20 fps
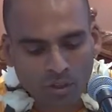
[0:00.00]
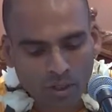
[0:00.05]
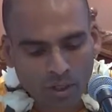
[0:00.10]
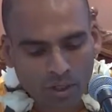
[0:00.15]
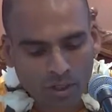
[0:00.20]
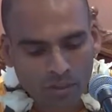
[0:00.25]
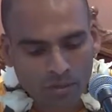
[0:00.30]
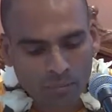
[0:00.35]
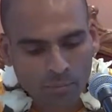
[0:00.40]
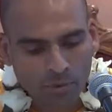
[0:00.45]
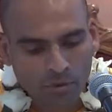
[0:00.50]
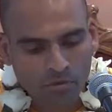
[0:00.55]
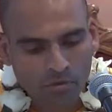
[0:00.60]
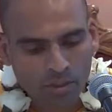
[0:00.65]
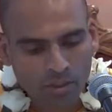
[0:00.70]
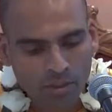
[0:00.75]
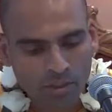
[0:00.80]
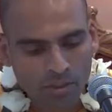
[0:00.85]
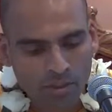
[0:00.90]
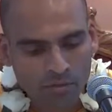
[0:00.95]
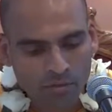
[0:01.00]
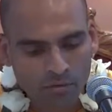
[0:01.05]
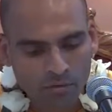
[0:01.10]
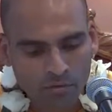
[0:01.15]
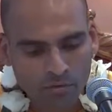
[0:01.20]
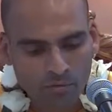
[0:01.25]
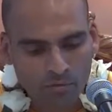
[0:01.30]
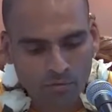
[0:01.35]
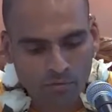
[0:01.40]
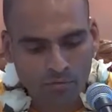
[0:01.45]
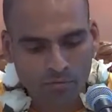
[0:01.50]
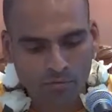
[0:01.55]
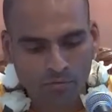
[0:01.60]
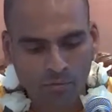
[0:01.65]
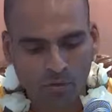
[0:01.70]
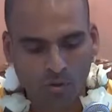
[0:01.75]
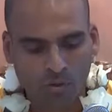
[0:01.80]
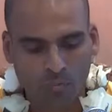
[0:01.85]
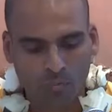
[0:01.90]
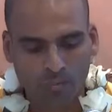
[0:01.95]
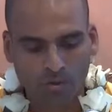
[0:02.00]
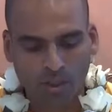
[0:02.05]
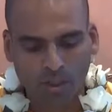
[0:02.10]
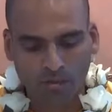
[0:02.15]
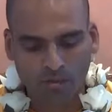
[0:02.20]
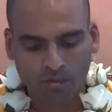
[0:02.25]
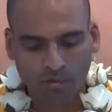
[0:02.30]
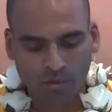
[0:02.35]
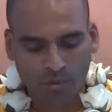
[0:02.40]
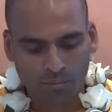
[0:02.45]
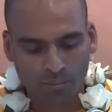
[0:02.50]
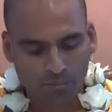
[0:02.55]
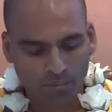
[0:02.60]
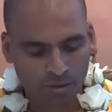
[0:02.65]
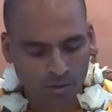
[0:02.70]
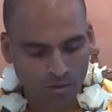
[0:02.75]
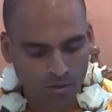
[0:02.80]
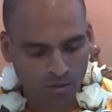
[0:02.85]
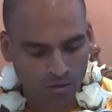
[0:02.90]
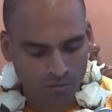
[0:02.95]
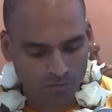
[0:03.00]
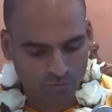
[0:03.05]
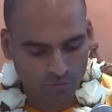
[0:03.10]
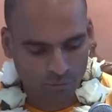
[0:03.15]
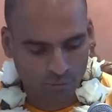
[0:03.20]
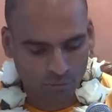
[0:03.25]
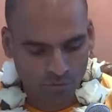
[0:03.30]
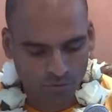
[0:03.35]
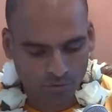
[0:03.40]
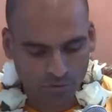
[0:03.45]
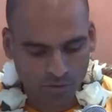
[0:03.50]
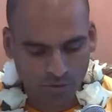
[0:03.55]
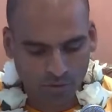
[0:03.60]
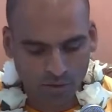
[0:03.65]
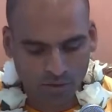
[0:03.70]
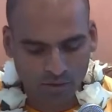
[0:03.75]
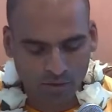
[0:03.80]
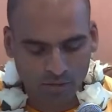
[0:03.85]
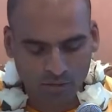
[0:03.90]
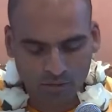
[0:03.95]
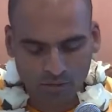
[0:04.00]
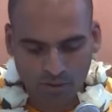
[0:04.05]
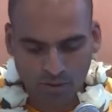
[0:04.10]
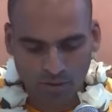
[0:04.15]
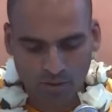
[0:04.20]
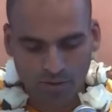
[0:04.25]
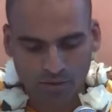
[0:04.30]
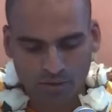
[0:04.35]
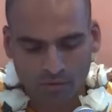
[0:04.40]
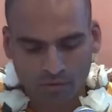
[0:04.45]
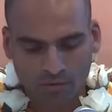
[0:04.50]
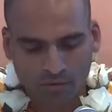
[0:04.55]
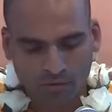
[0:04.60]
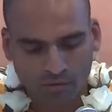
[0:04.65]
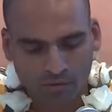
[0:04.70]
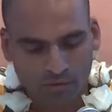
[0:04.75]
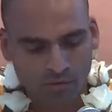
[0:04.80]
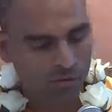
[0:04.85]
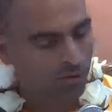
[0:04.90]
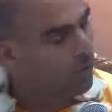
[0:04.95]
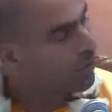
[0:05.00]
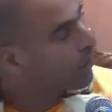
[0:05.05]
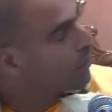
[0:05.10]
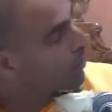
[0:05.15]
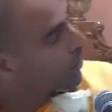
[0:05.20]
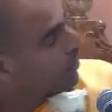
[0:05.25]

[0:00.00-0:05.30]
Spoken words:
And we're reading from text number 46.